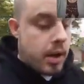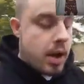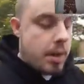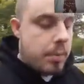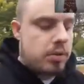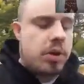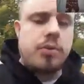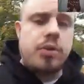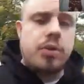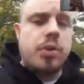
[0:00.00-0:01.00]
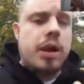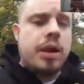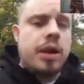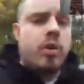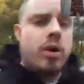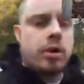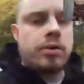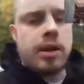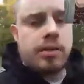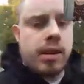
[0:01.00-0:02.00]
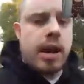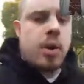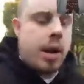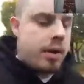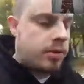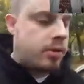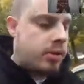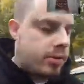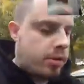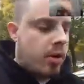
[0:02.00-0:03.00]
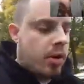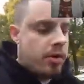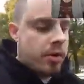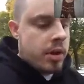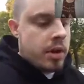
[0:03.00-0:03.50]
I don't know if you're doing that tonight and test it out after this live.